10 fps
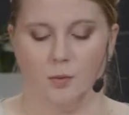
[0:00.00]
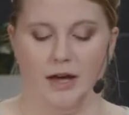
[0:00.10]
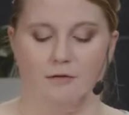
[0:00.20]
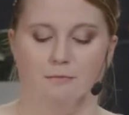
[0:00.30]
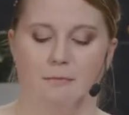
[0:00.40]
We
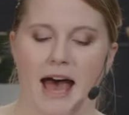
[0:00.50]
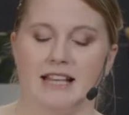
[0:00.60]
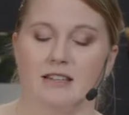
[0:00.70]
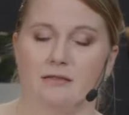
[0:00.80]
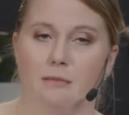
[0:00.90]
have
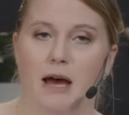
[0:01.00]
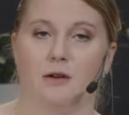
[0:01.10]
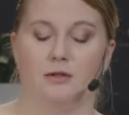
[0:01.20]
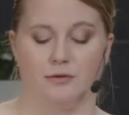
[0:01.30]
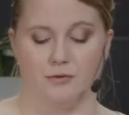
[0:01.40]
massive
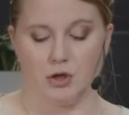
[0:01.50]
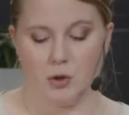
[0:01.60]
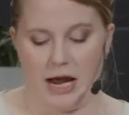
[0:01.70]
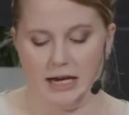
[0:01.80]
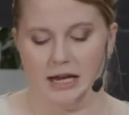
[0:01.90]
amounts of
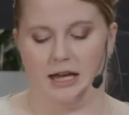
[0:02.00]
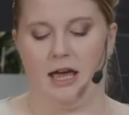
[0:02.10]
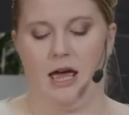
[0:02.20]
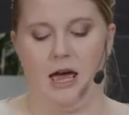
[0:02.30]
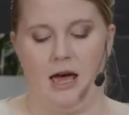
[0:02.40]
training
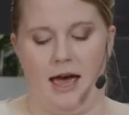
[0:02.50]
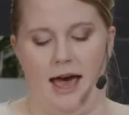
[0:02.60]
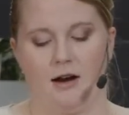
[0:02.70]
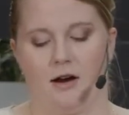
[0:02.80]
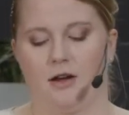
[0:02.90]

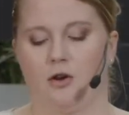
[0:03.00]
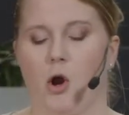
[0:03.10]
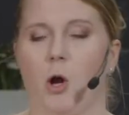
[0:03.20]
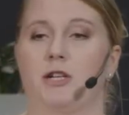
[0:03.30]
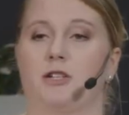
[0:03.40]
and are
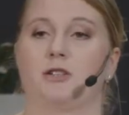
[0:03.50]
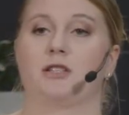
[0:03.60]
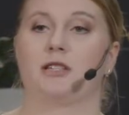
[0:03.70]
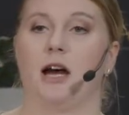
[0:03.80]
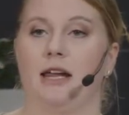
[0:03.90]
encouraged to
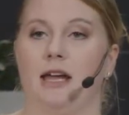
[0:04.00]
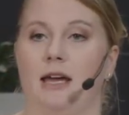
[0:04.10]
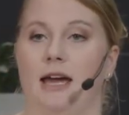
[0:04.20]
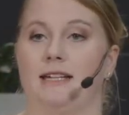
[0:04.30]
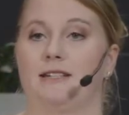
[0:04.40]

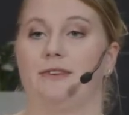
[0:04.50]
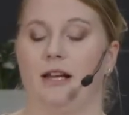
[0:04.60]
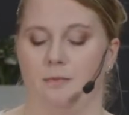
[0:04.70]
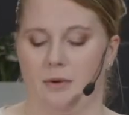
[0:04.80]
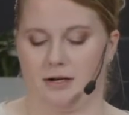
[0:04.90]
study and
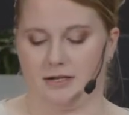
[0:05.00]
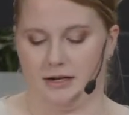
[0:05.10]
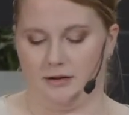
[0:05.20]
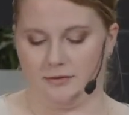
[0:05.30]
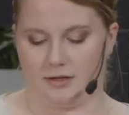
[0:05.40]
develop
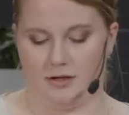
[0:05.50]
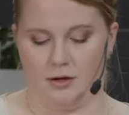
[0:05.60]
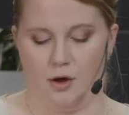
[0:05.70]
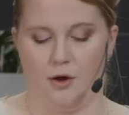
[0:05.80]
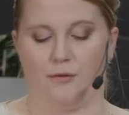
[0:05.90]
ourselves
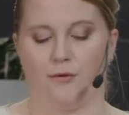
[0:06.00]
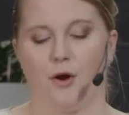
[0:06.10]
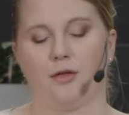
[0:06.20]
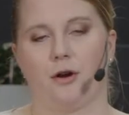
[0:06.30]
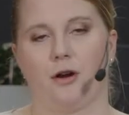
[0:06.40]

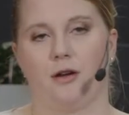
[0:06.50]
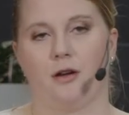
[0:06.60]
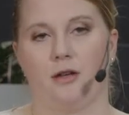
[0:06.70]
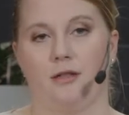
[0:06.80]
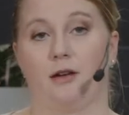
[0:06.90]
further
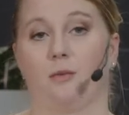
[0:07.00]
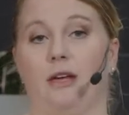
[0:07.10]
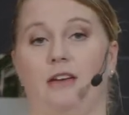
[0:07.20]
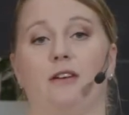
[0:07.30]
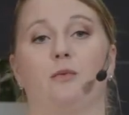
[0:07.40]
than
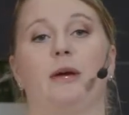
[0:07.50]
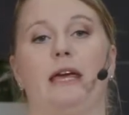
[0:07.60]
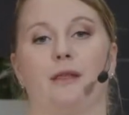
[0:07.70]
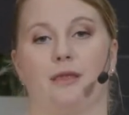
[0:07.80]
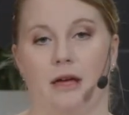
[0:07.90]

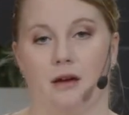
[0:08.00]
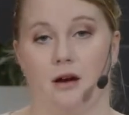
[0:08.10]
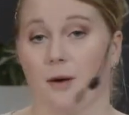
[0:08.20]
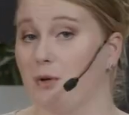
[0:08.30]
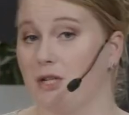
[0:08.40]
we think
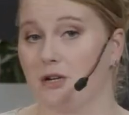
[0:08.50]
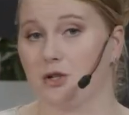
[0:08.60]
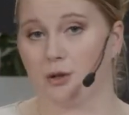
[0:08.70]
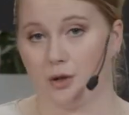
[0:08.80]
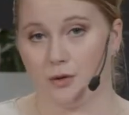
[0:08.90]
our
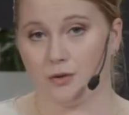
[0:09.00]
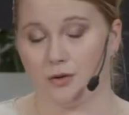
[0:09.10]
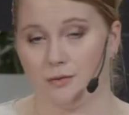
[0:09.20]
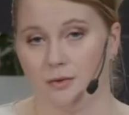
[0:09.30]
potential goes.